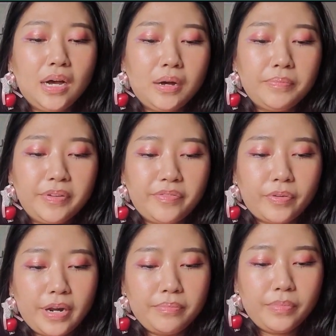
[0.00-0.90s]

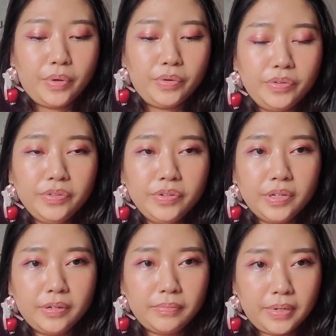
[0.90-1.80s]
before I move.
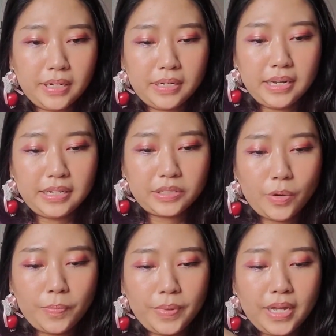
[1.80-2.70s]
But let's
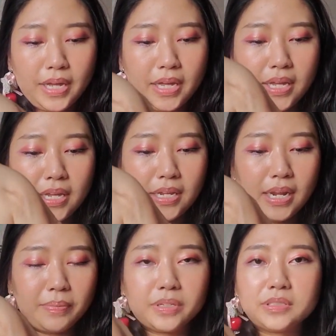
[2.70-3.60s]

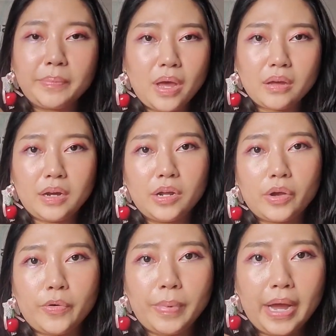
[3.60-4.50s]
open. I'm not gonna
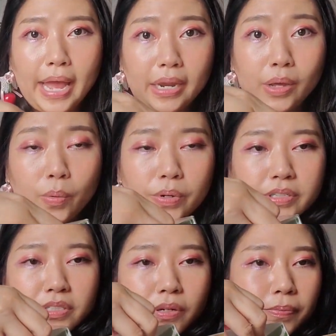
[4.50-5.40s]
go by any
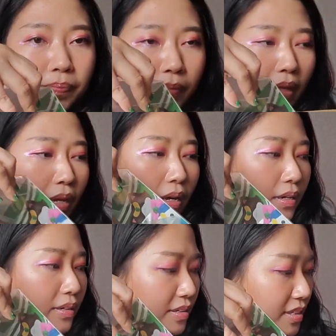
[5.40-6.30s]
order, so
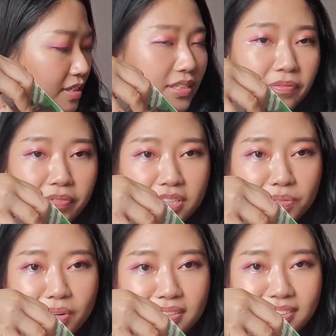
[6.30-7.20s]
this is the
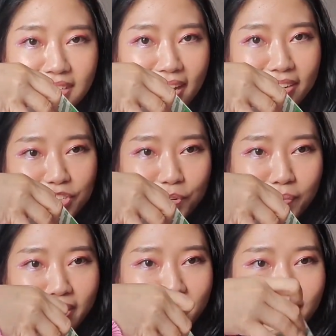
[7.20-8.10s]
first one, Sailor
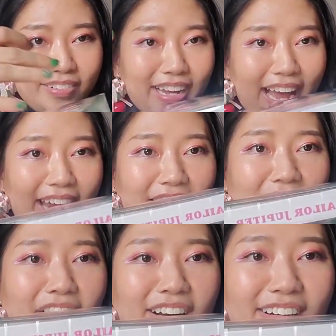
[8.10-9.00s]
Jupiter. Look at
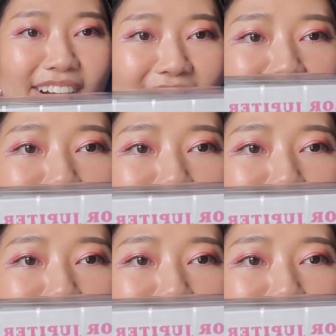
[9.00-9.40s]
her in the